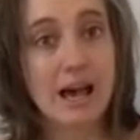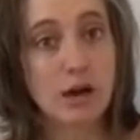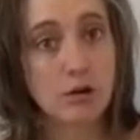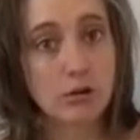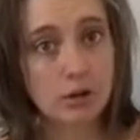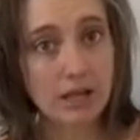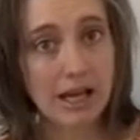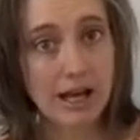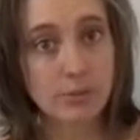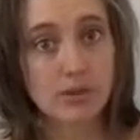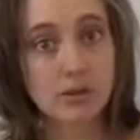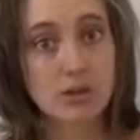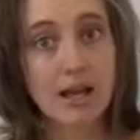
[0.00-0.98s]
outer
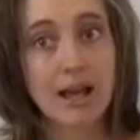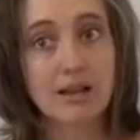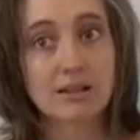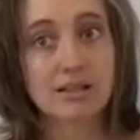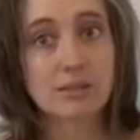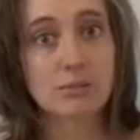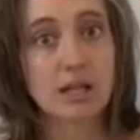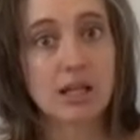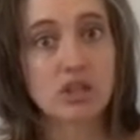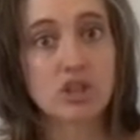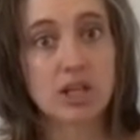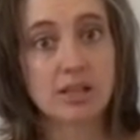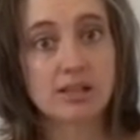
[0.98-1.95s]
capsule has some
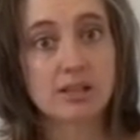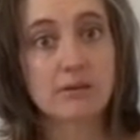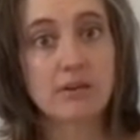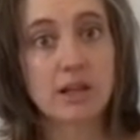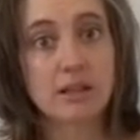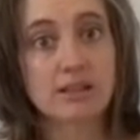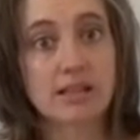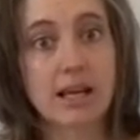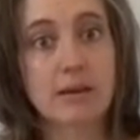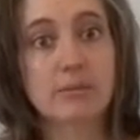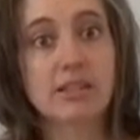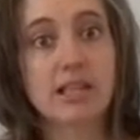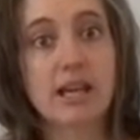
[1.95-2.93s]
digestive
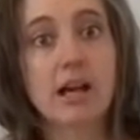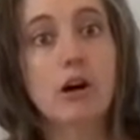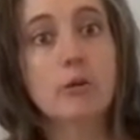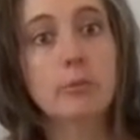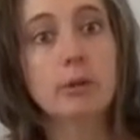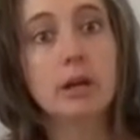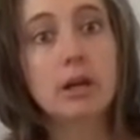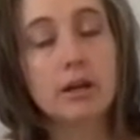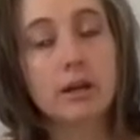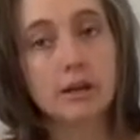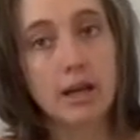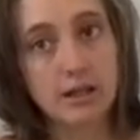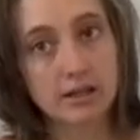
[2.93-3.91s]
enzymes to help
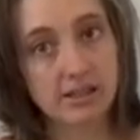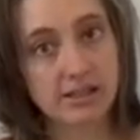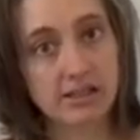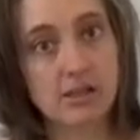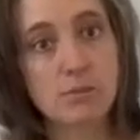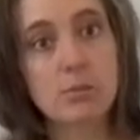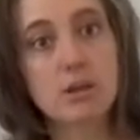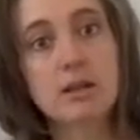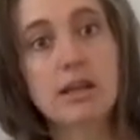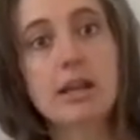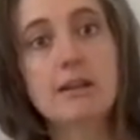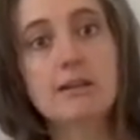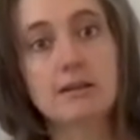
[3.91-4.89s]
kind of
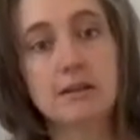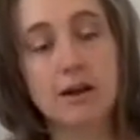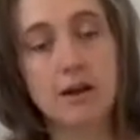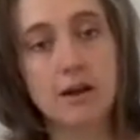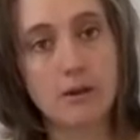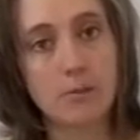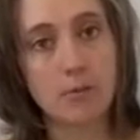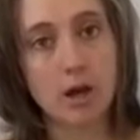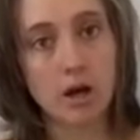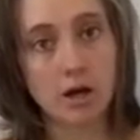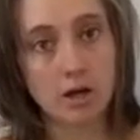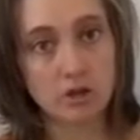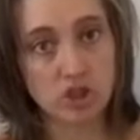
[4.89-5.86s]
stimulate
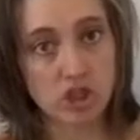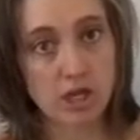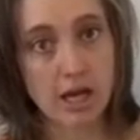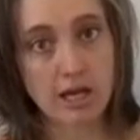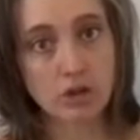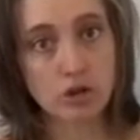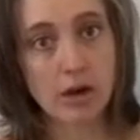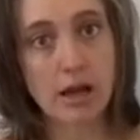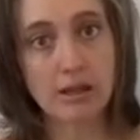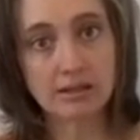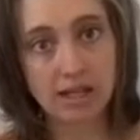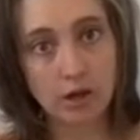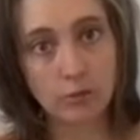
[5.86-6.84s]
our GI
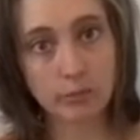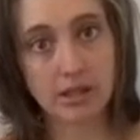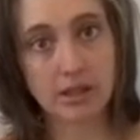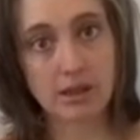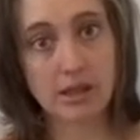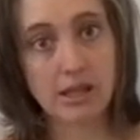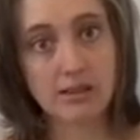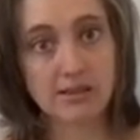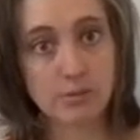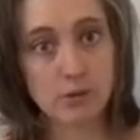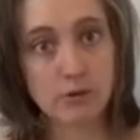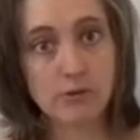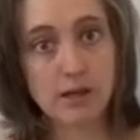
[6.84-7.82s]
tract to help get things
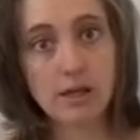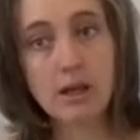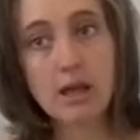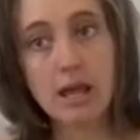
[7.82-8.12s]
moving.